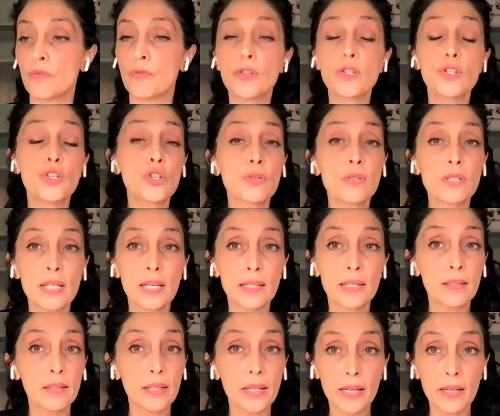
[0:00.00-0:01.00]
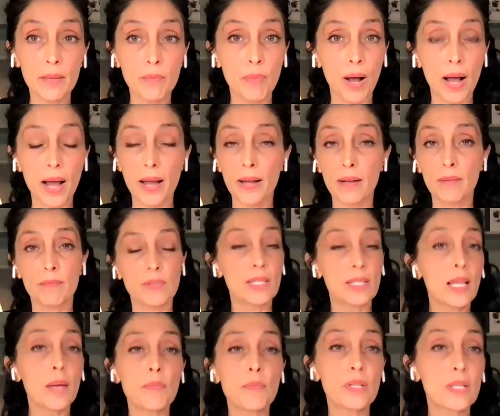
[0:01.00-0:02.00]
virtue signaling by
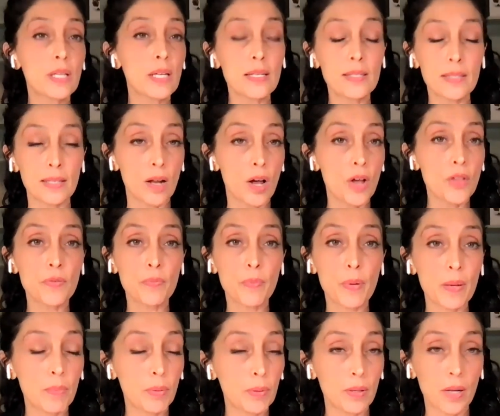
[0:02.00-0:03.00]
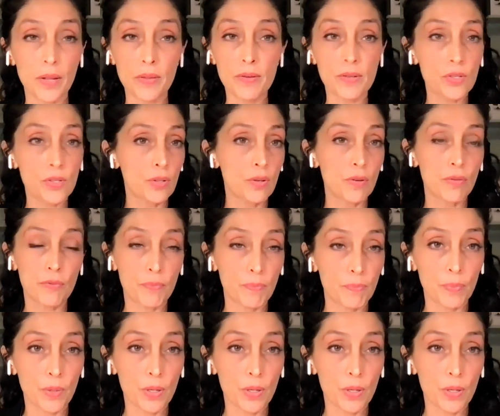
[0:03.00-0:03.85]
celebrities and other people, other sort of,